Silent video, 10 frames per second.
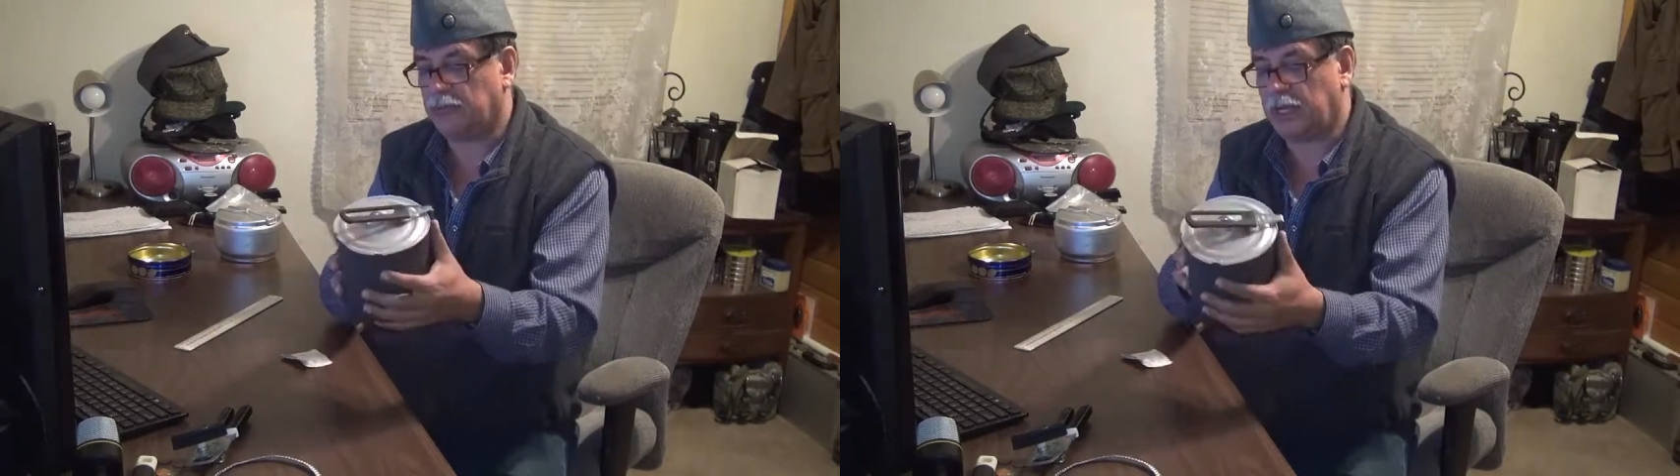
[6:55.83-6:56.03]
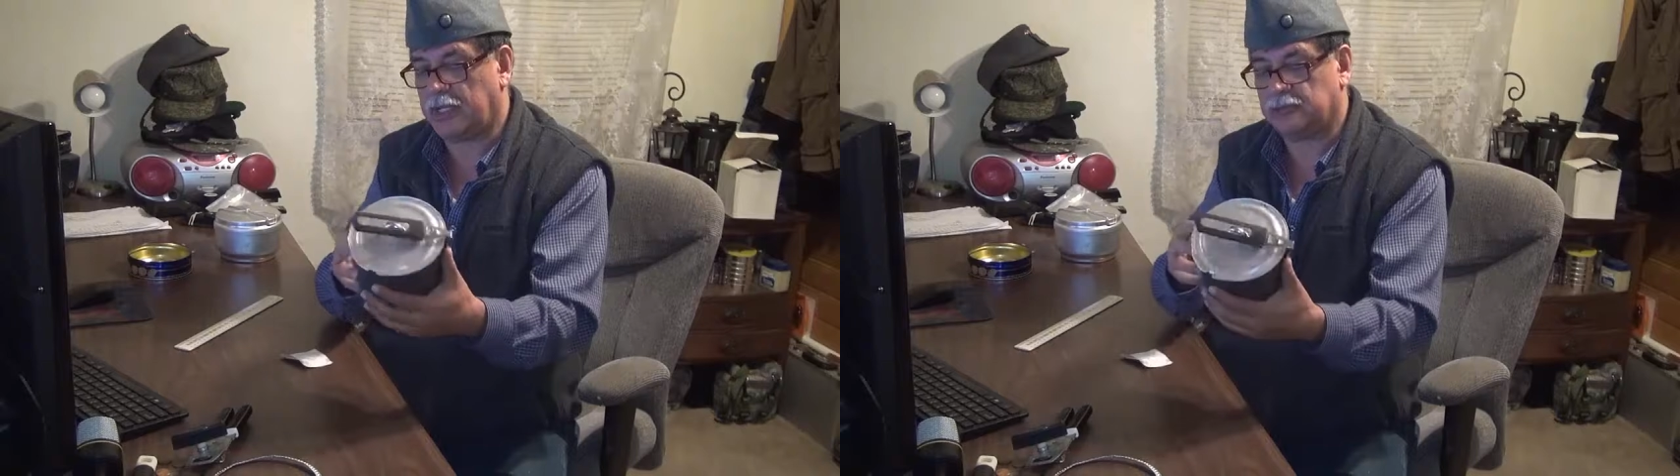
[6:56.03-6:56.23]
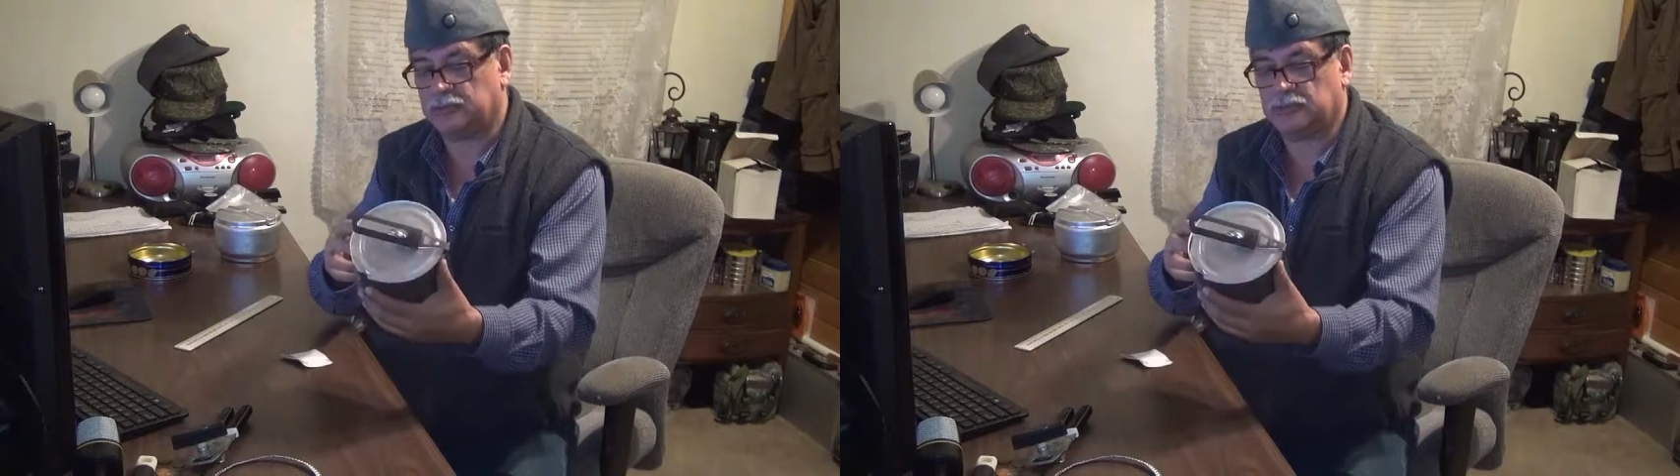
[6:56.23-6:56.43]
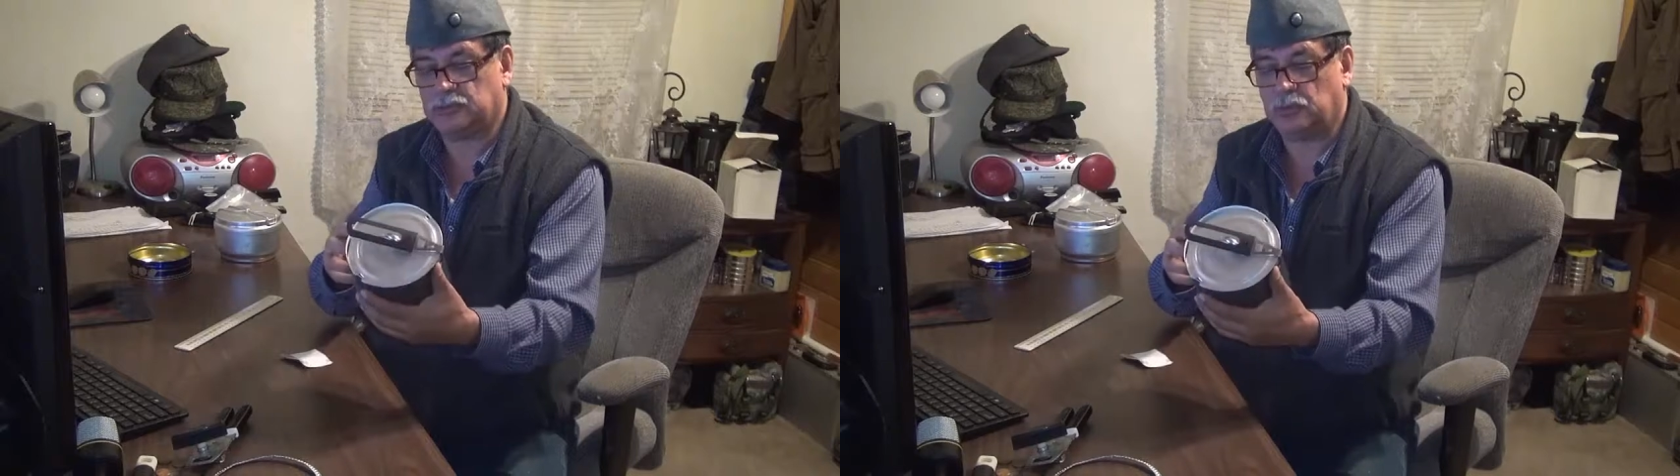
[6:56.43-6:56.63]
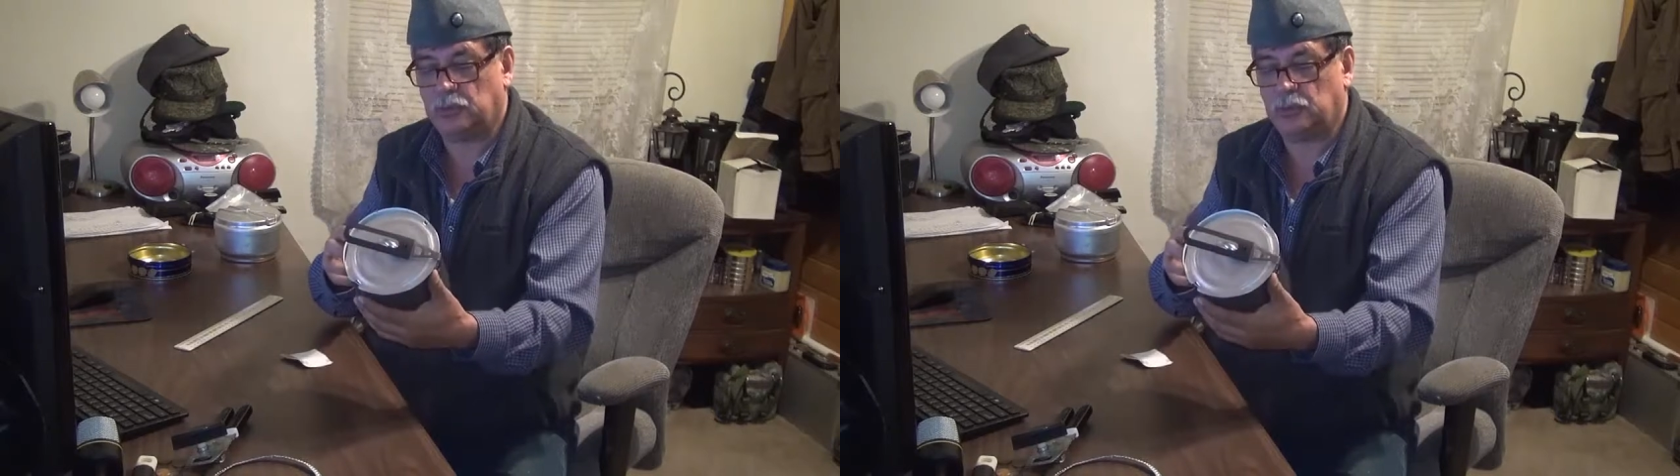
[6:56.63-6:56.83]
rice or
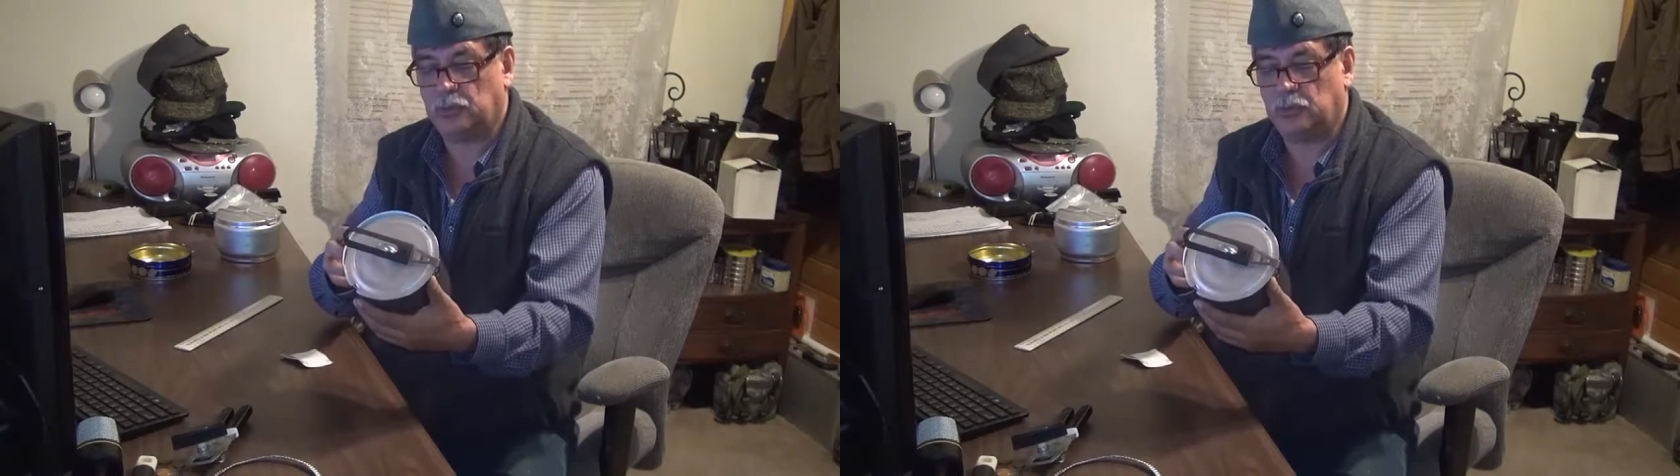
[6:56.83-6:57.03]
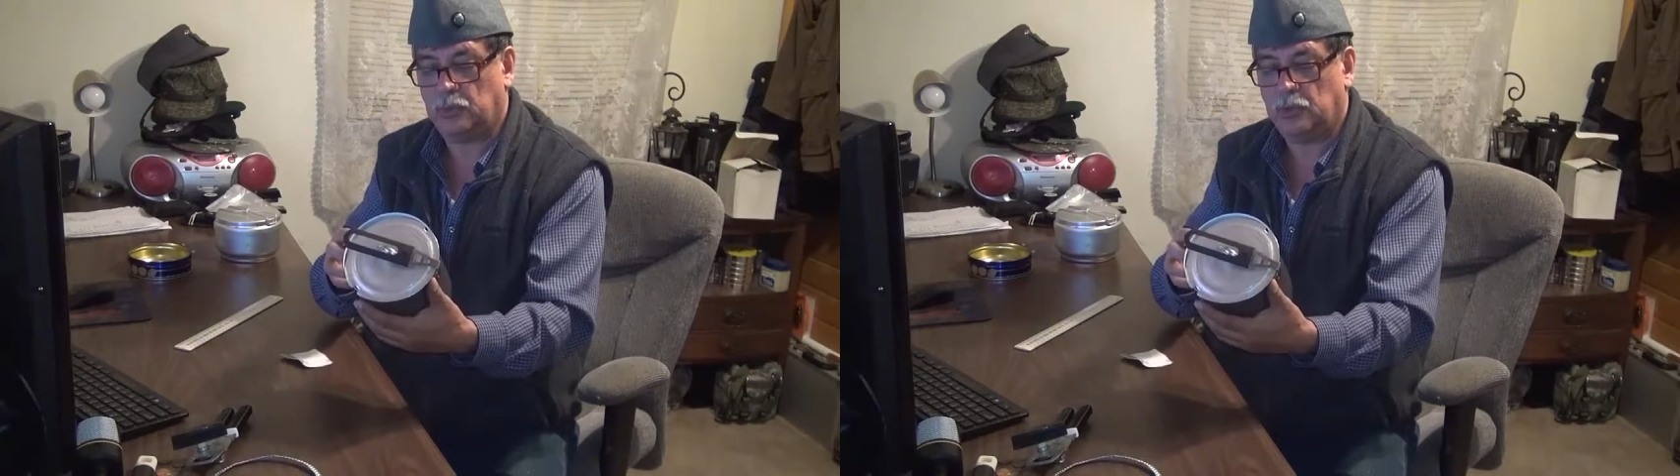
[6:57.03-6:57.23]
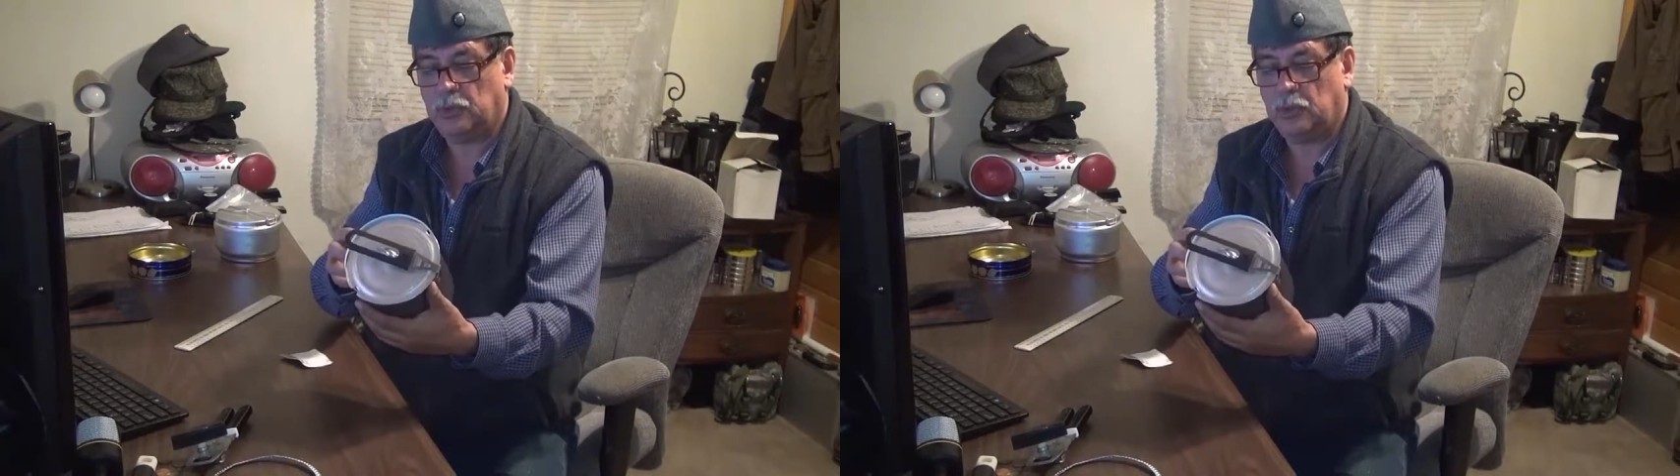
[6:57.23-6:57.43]
stew